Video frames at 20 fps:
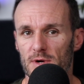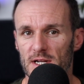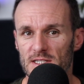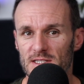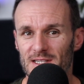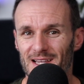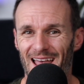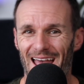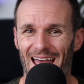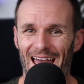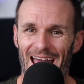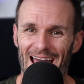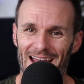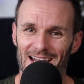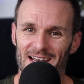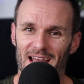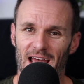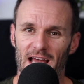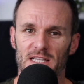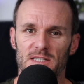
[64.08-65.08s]
risk and
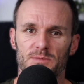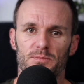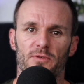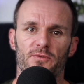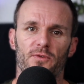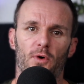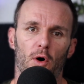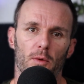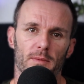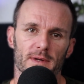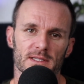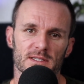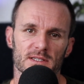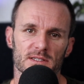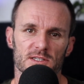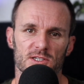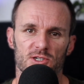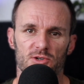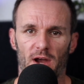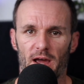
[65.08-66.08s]
enhance performance,
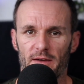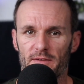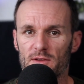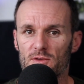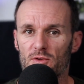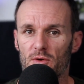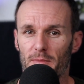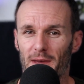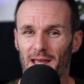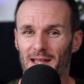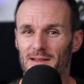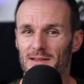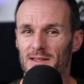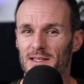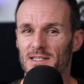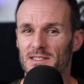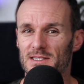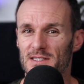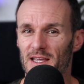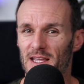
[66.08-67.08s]
striving to make
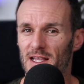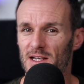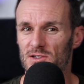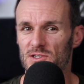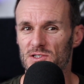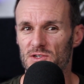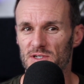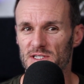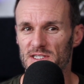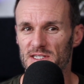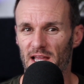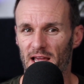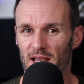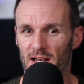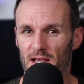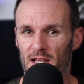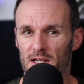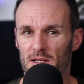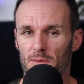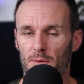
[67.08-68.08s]
this the industry
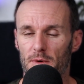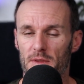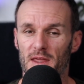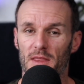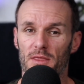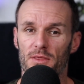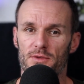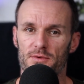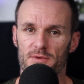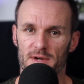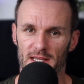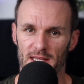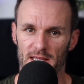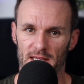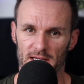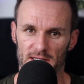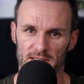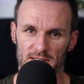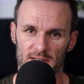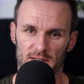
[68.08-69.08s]
standard within three
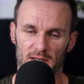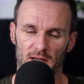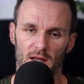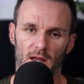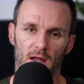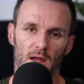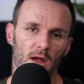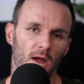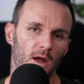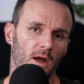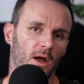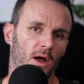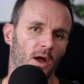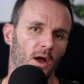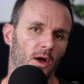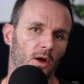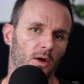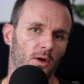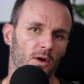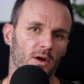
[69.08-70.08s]
years.
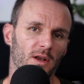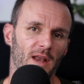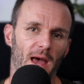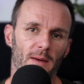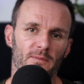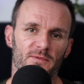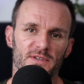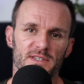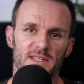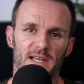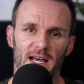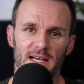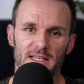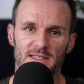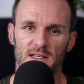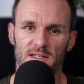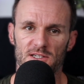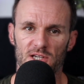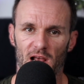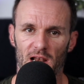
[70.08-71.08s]
Kurt emphasized
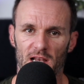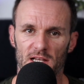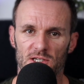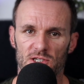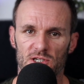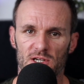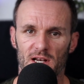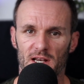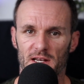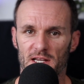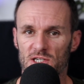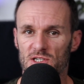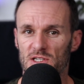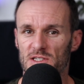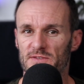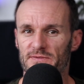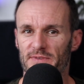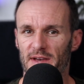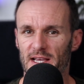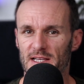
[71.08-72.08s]
the challenge
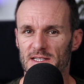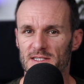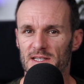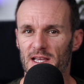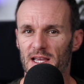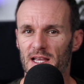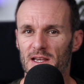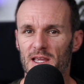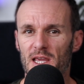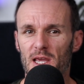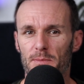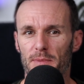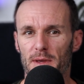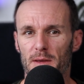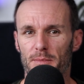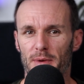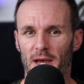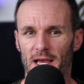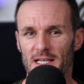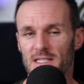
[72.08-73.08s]
clinicians face in keeping
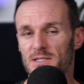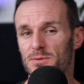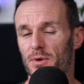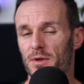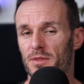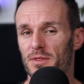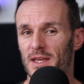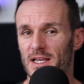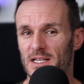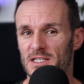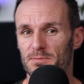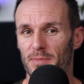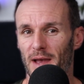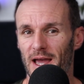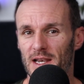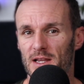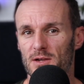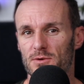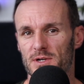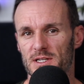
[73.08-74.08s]
pace with
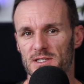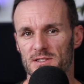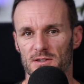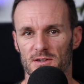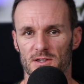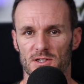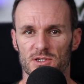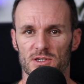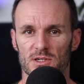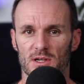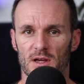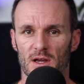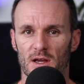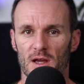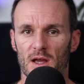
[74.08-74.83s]
expanding research.